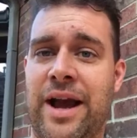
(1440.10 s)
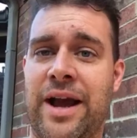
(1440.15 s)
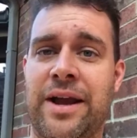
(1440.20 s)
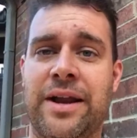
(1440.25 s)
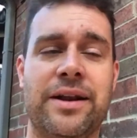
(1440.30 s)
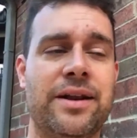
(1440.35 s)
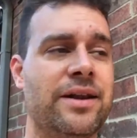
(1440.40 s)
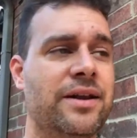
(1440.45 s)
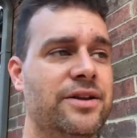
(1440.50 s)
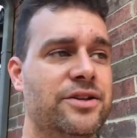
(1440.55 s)

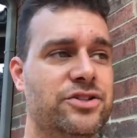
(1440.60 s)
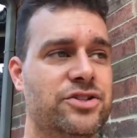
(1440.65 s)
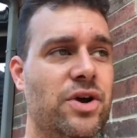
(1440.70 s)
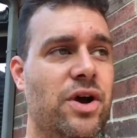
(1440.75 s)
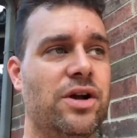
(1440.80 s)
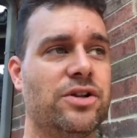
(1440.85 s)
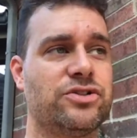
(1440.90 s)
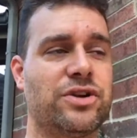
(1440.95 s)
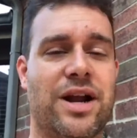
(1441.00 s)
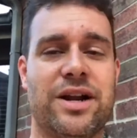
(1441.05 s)
night, so
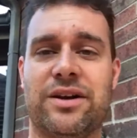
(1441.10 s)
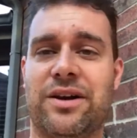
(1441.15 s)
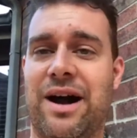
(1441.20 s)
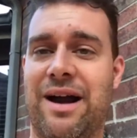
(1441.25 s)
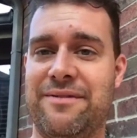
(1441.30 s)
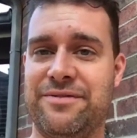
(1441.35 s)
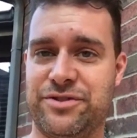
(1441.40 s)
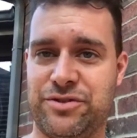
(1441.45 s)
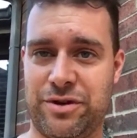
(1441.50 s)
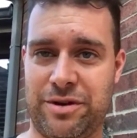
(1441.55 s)
I'll try to
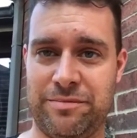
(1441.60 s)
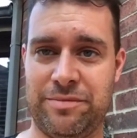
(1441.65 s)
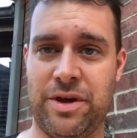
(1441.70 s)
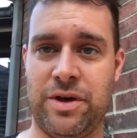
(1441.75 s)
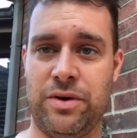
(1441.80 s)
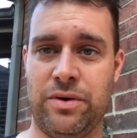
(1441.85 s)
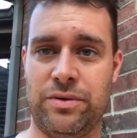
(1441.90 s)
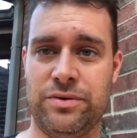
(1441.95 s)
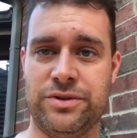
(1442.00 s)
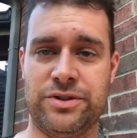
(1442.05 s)
live stream
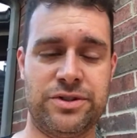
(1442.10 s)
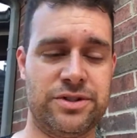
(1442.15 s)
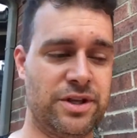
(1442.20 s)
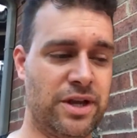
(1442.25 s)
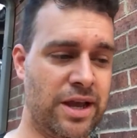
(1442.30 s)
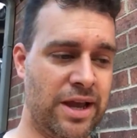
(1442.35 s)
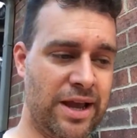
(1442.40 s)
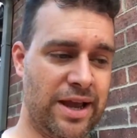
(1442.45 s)
those.